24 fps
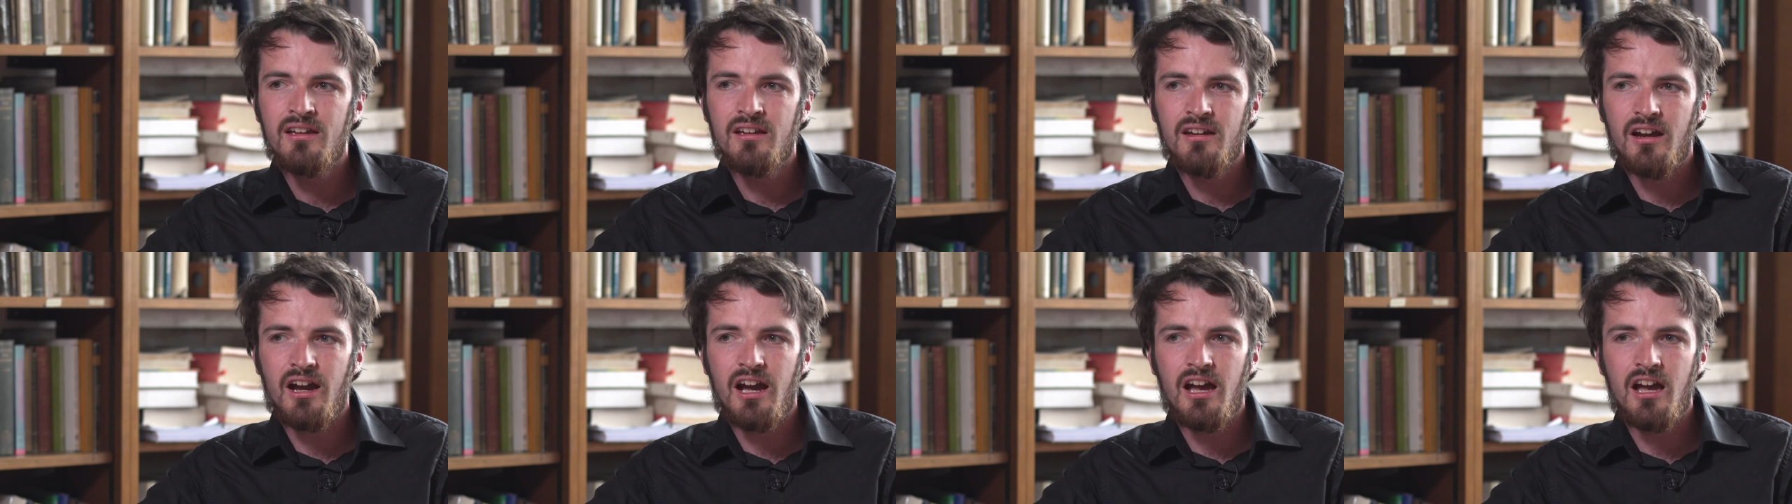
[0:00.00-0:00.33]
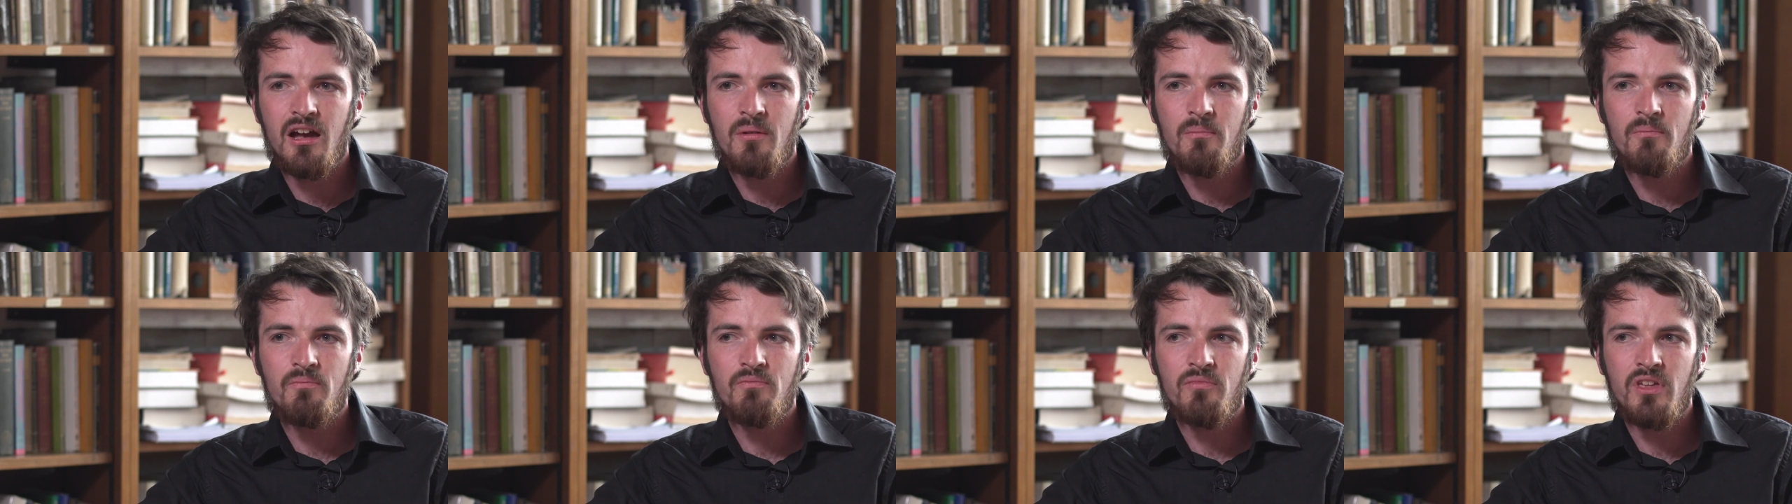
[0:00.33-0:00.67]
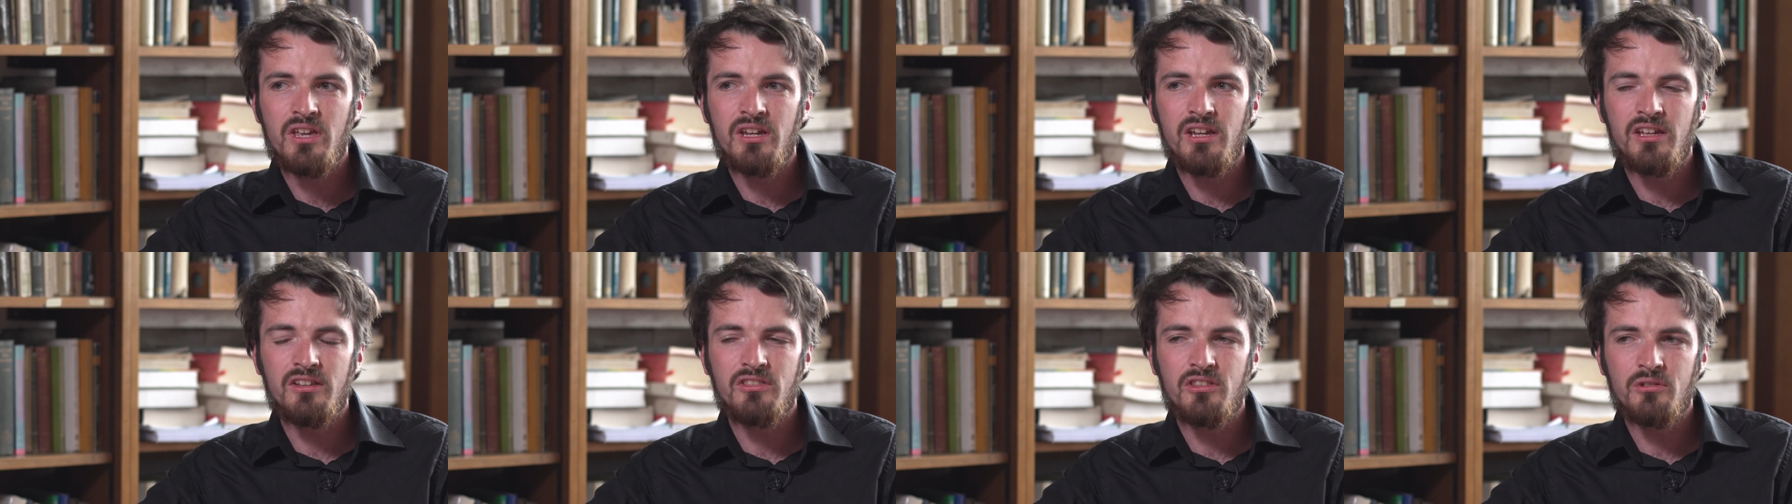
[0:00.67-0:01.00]

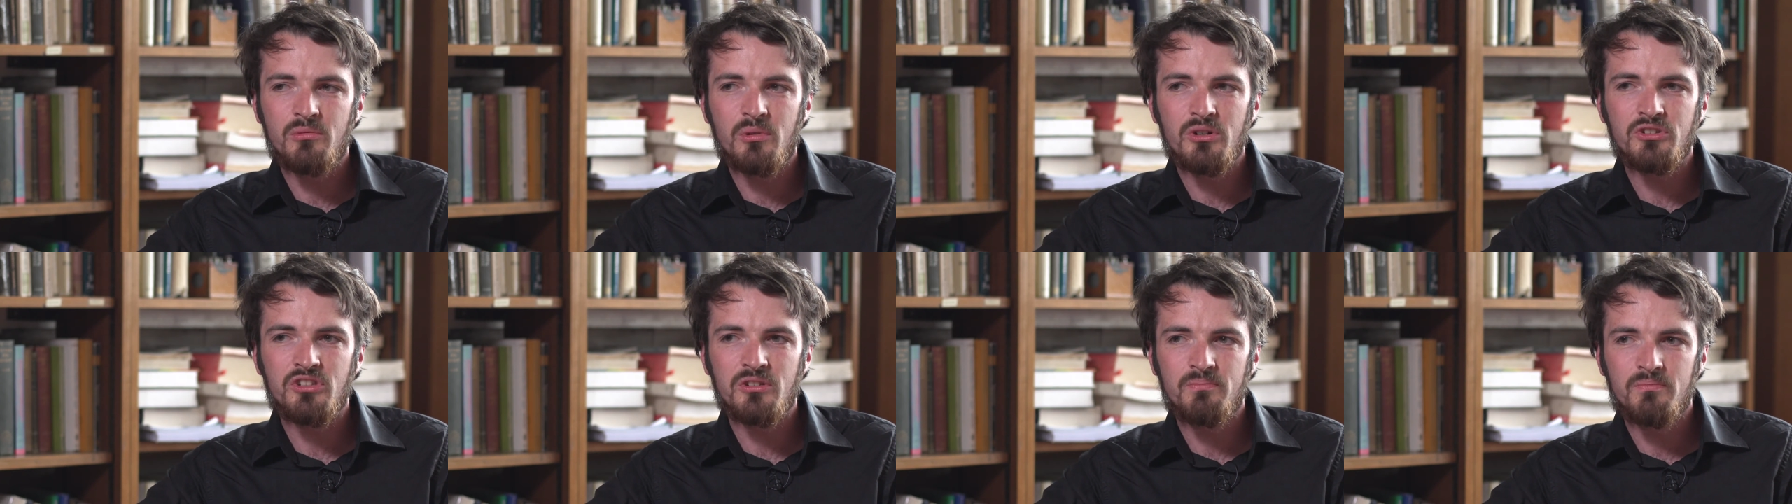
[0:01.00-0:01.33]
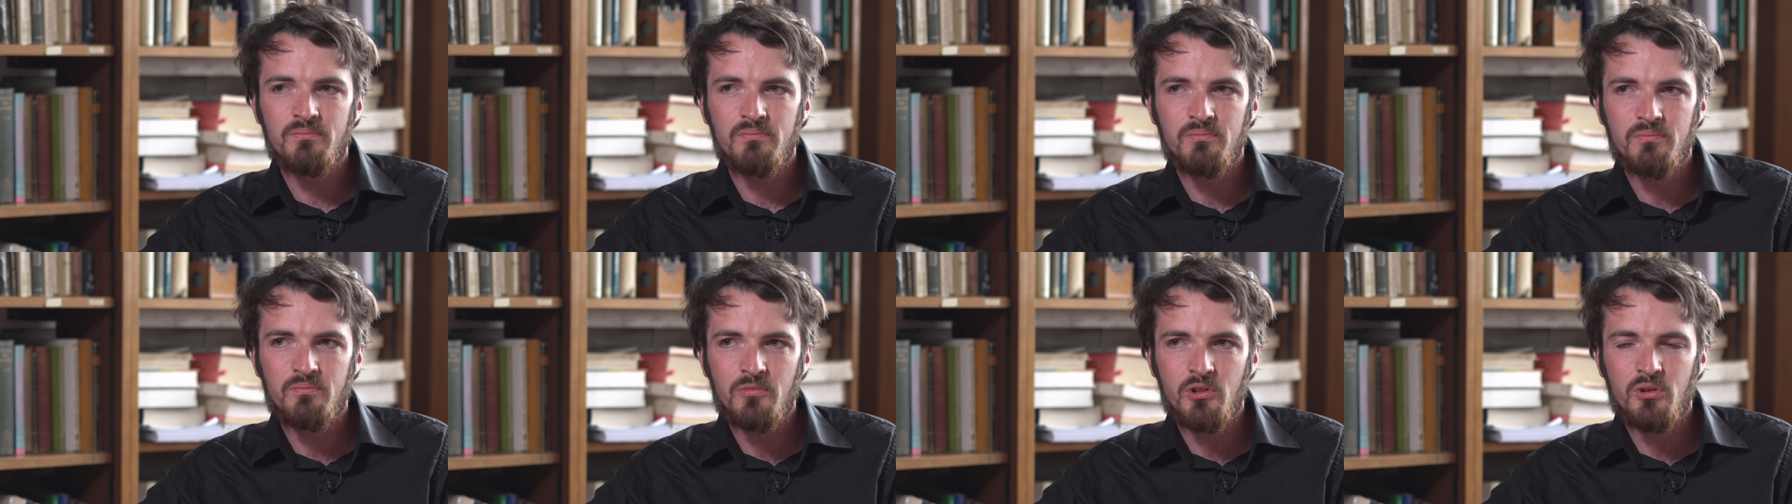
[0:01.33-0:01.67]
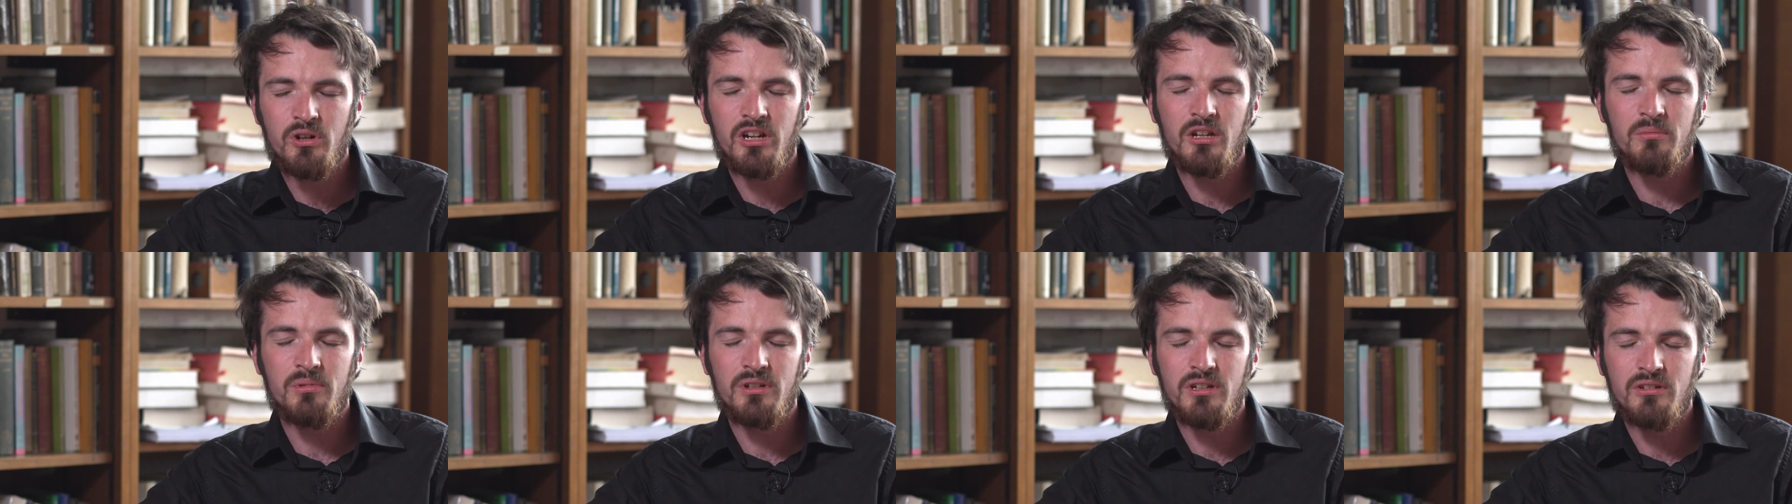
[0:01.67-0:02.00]
There was
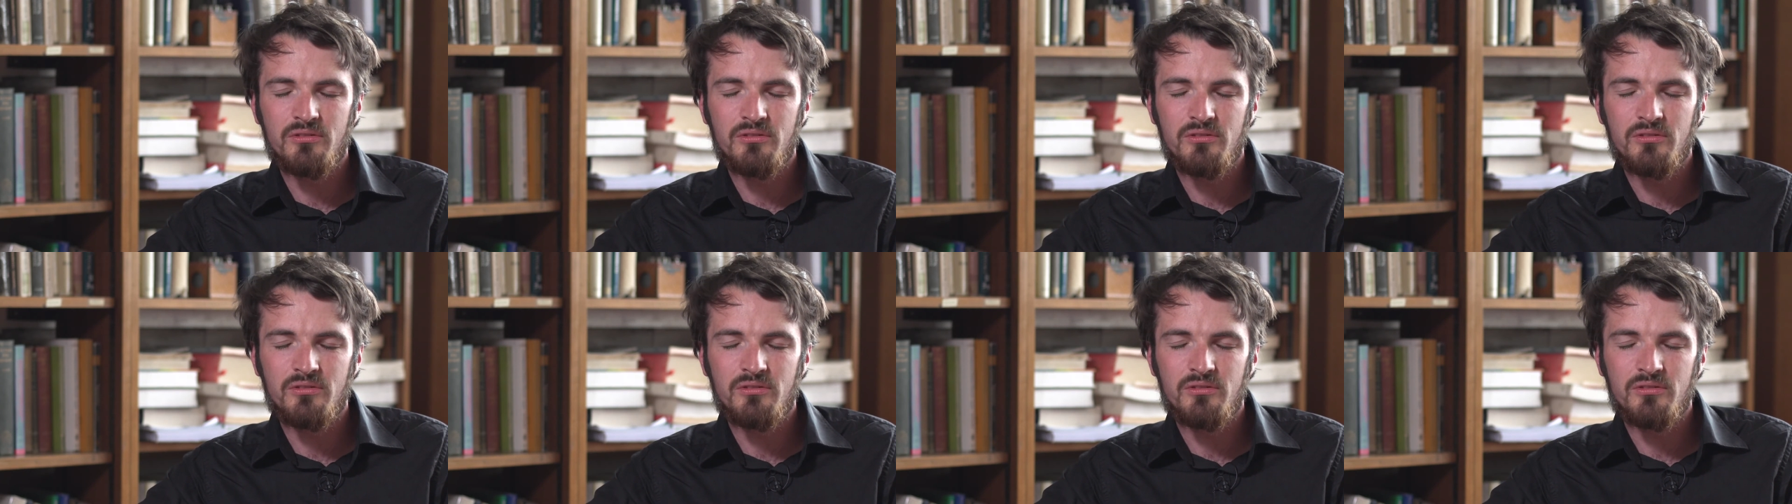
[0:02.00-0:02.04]
quite a